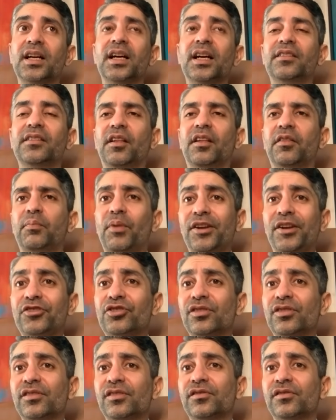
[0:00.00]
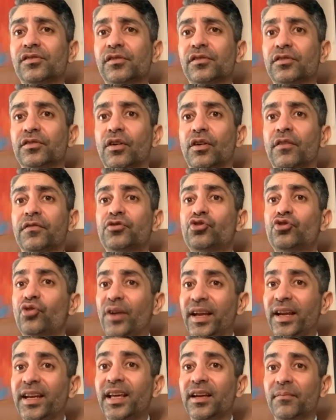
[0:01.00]
there's pressure of, of
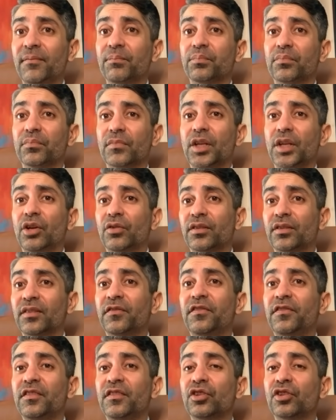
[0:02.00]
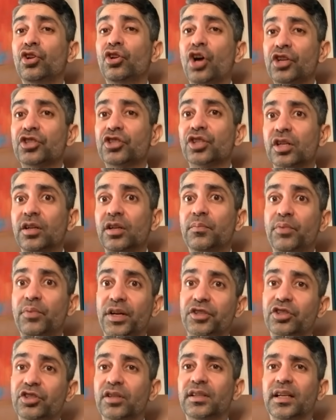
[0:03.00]
training you know the physiological
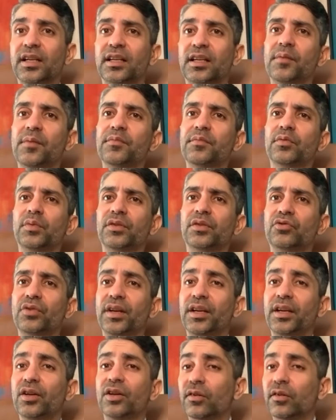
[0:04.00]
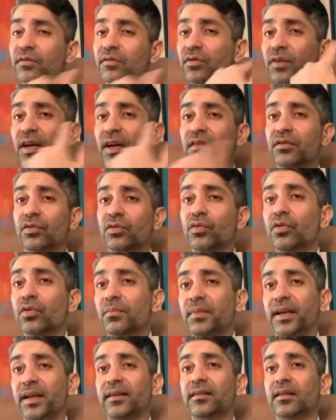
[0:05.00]
pressure that comes with training also has a role
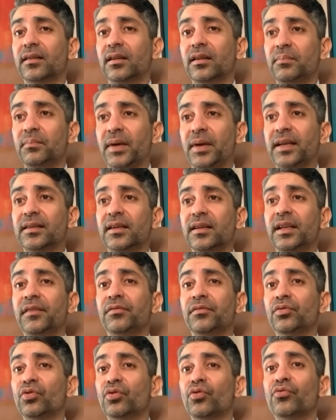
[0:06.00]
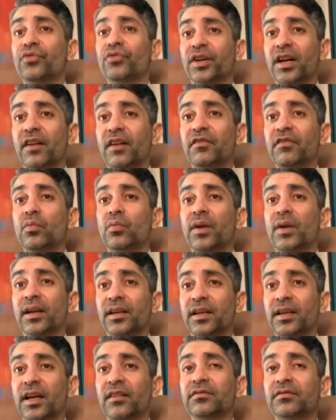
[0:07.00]
mentally mentally if you don't recover well
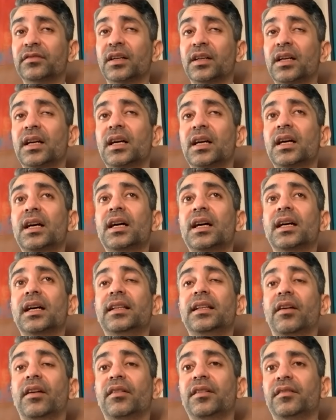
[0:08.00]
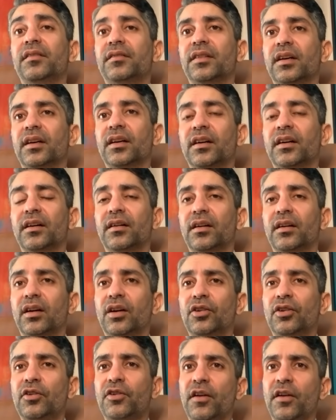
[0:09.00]
enough there is uh,
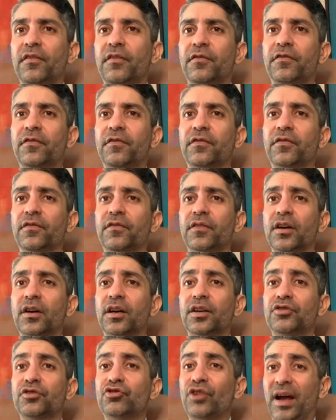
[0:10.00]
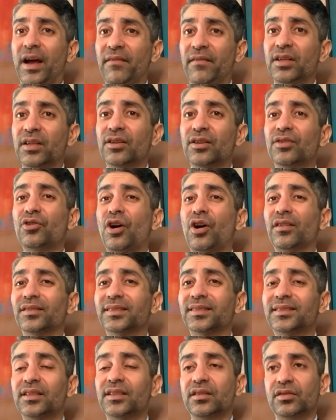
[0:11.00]
a lot of uh, travel
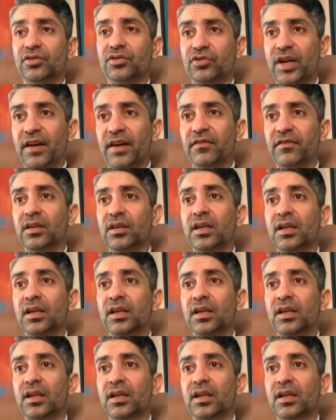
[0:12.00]
constant travel